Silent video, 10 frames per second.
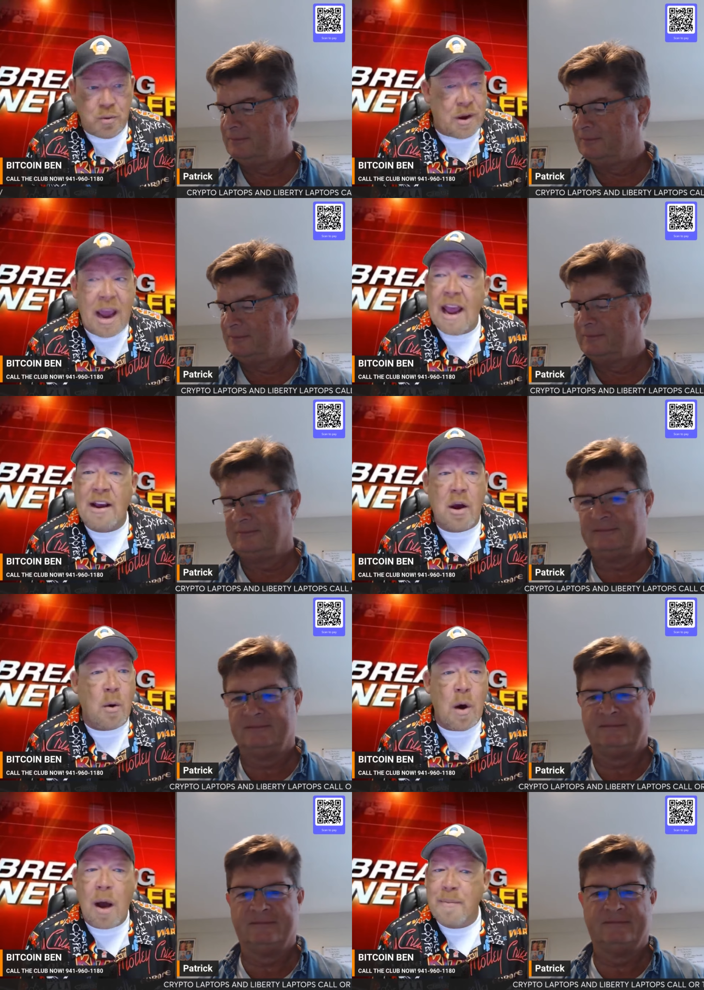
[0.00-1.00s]
Speaker 1: can't
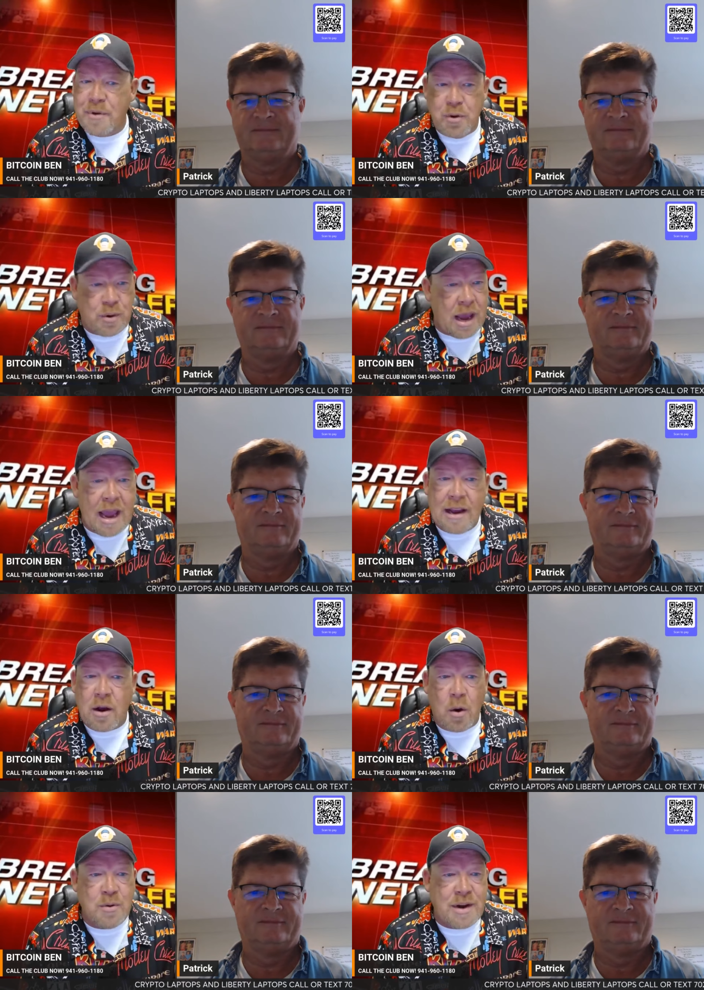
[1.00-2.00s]
go up. You can't
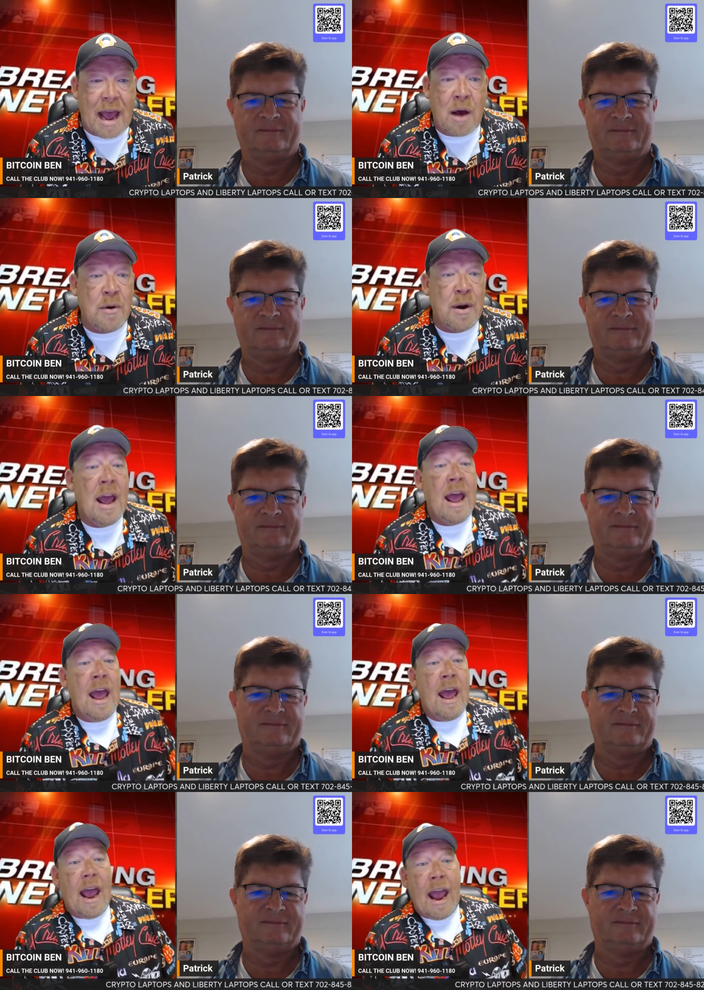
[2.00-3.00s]
go down.
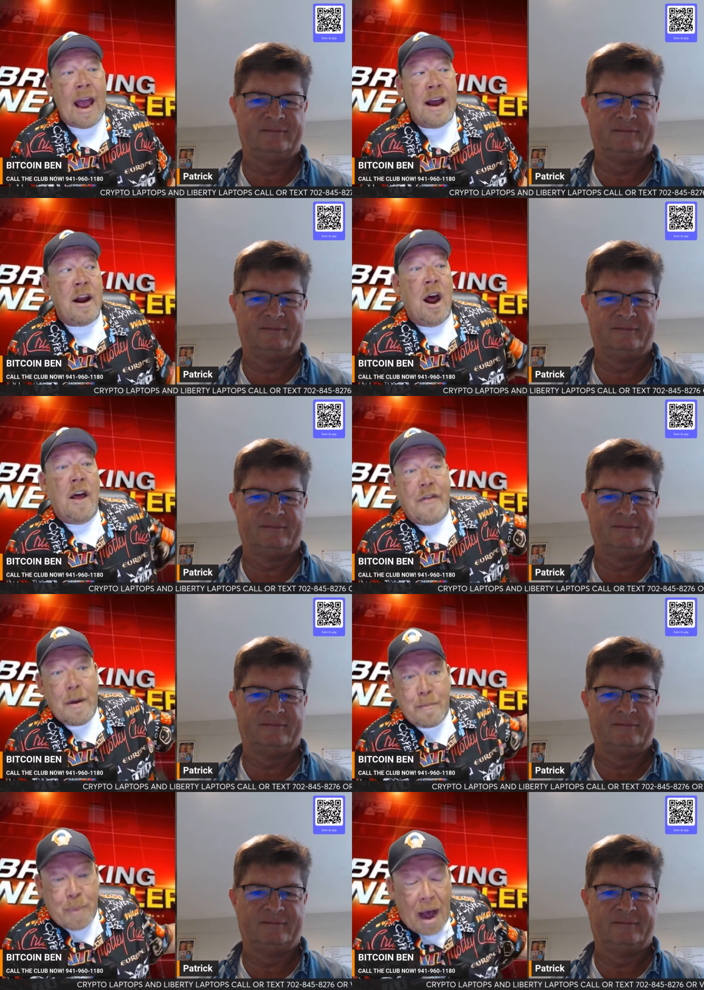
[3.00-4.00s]
And
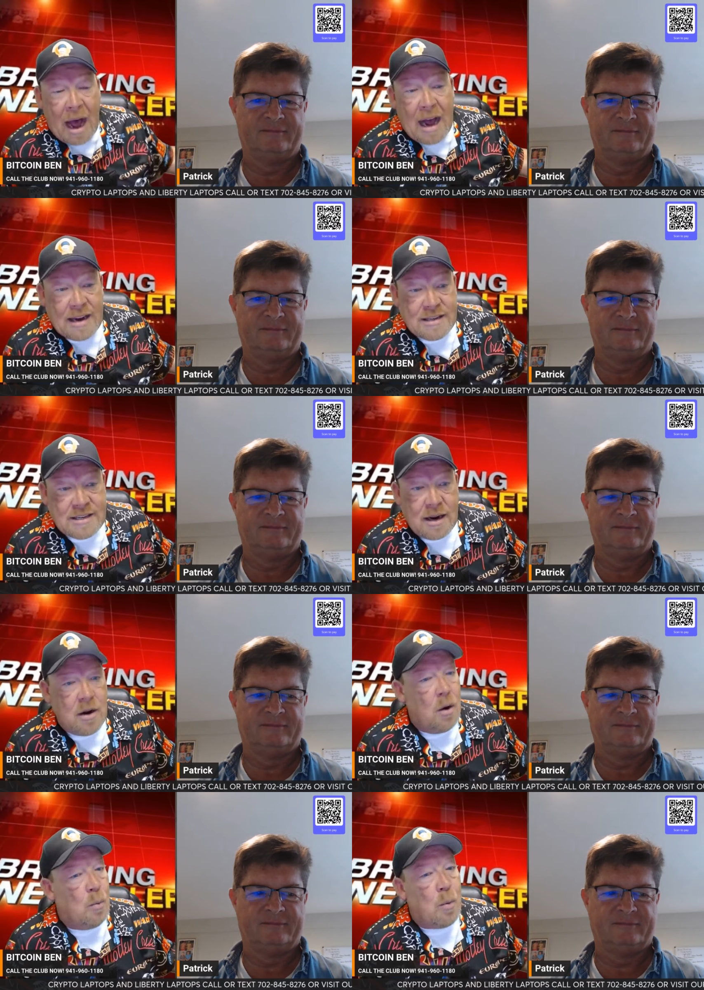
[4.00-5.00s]
the bonds,
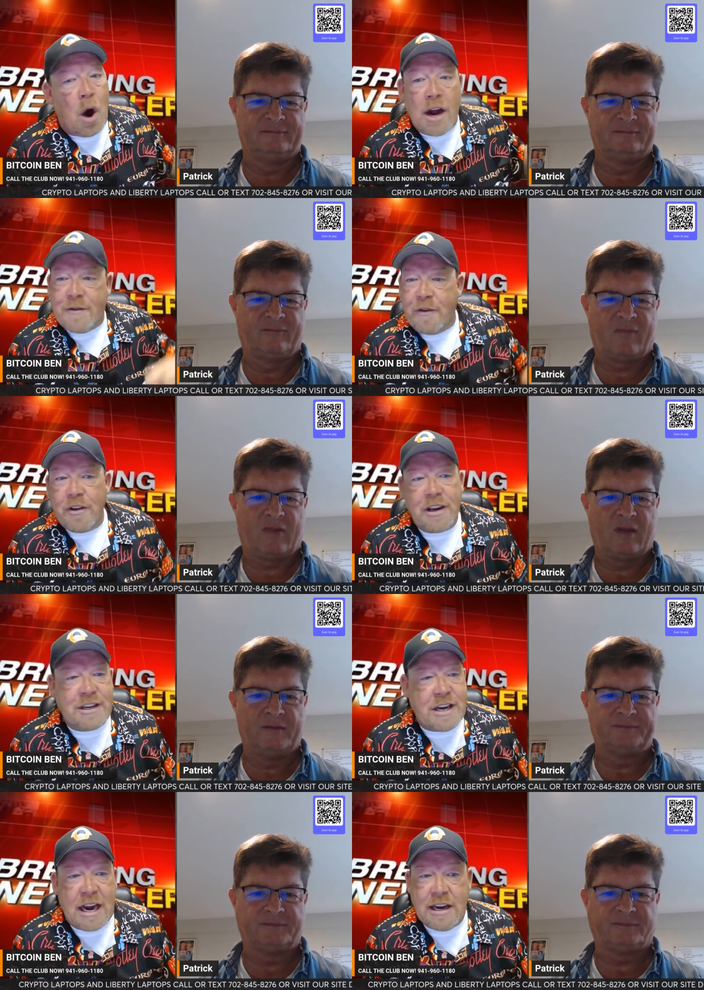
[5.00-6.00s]
watch for the
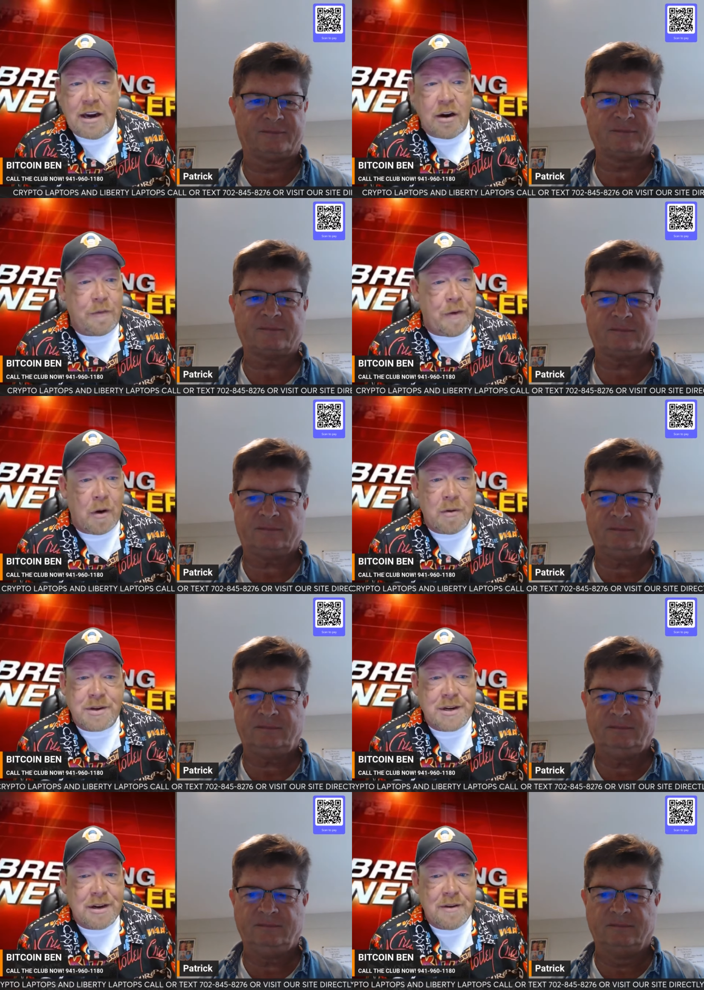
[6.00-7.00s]
10-year,
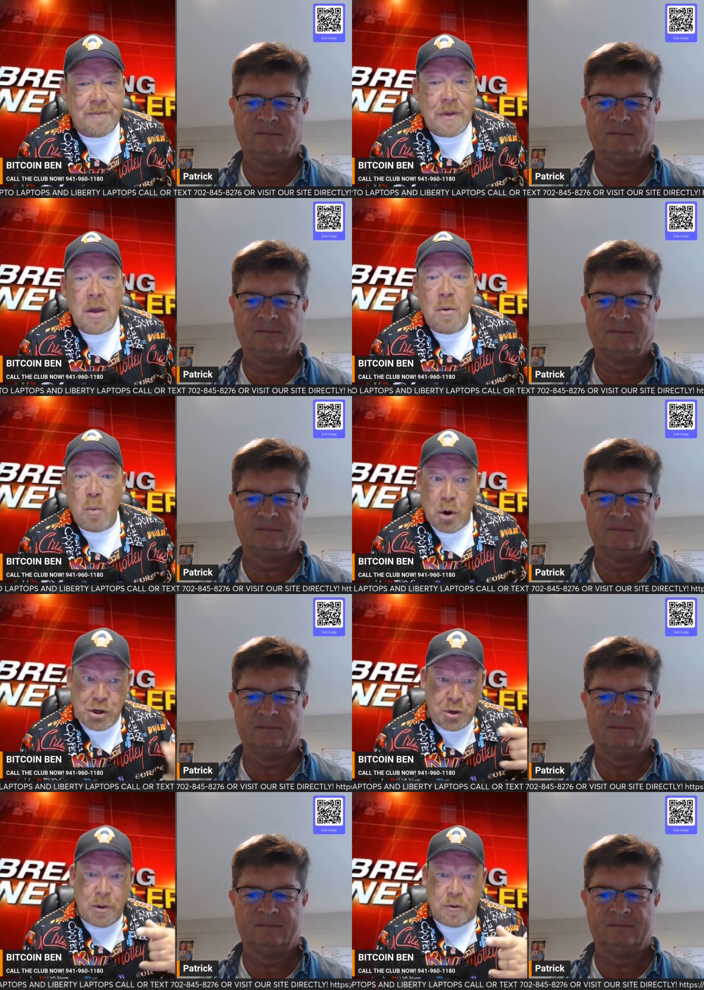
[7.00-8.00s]
folks.
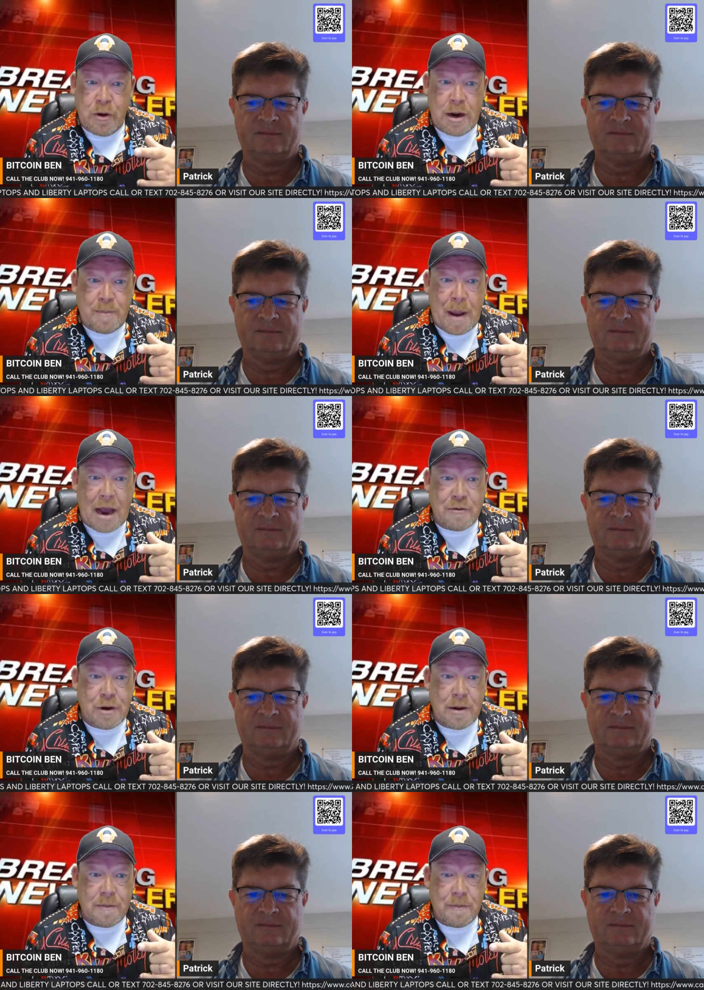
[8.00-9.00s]
Would you agree,
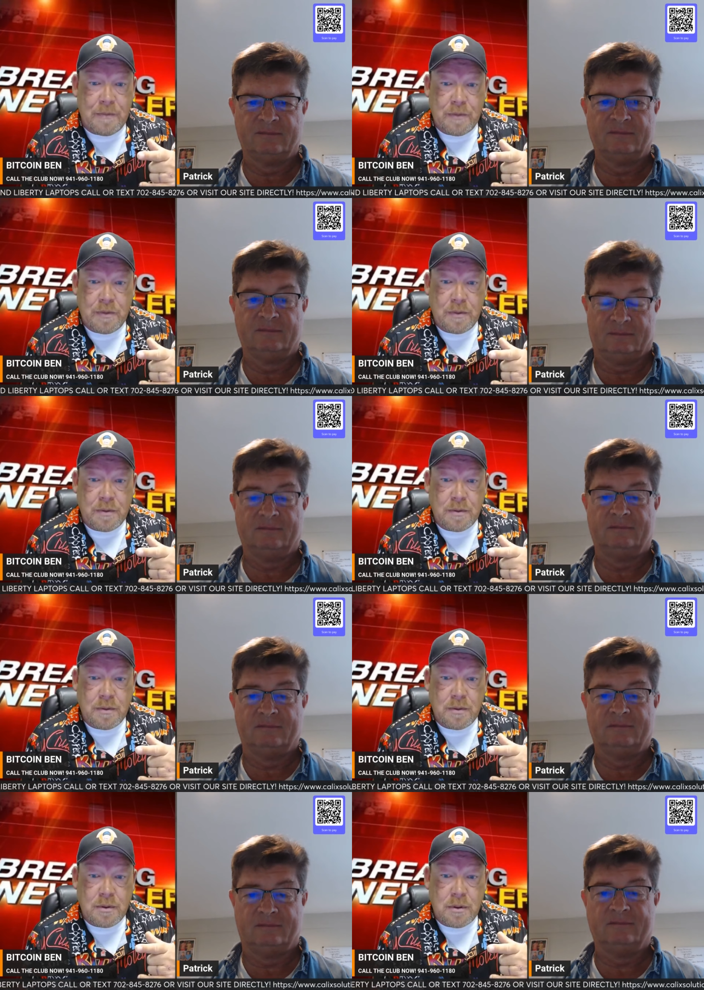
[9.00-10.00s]
Patrick?
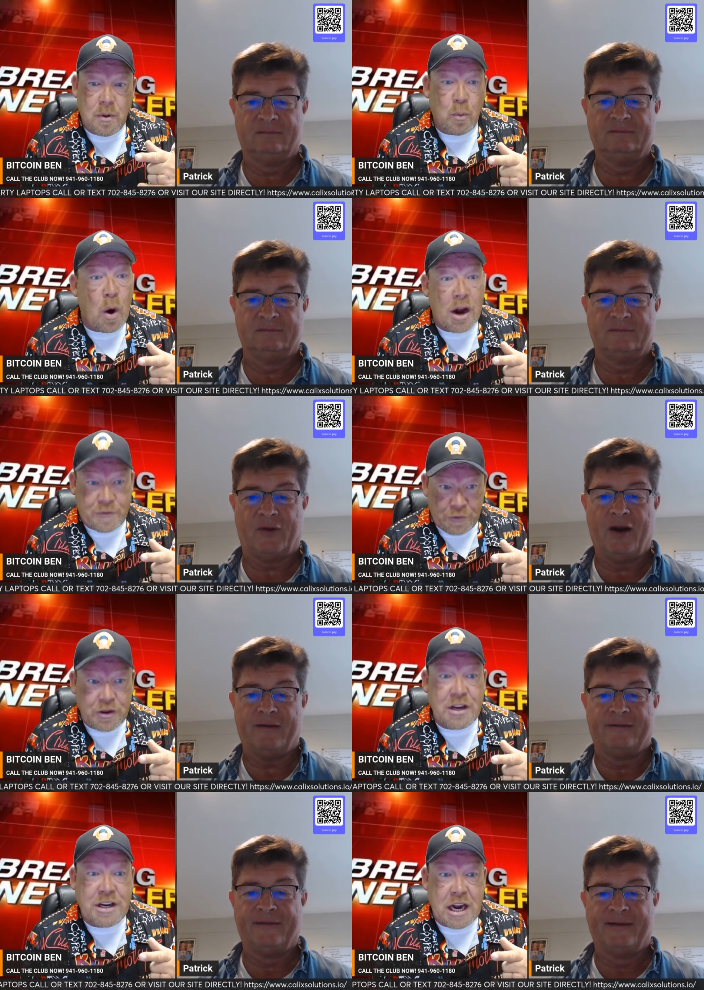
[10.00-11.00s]
Watch for
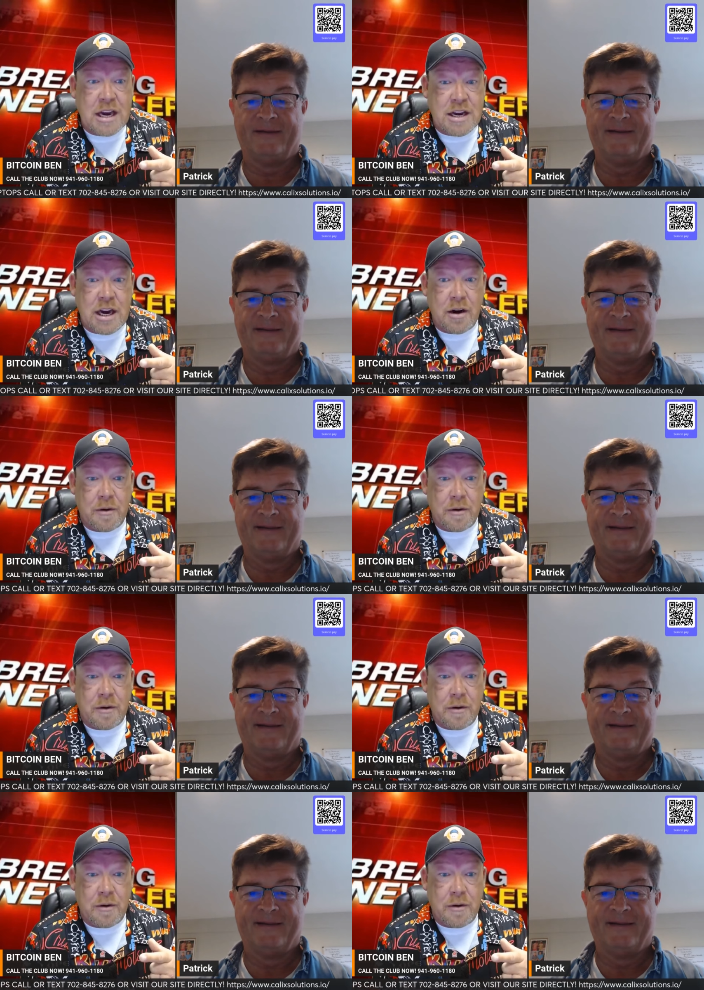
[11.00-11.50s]
the 10-year.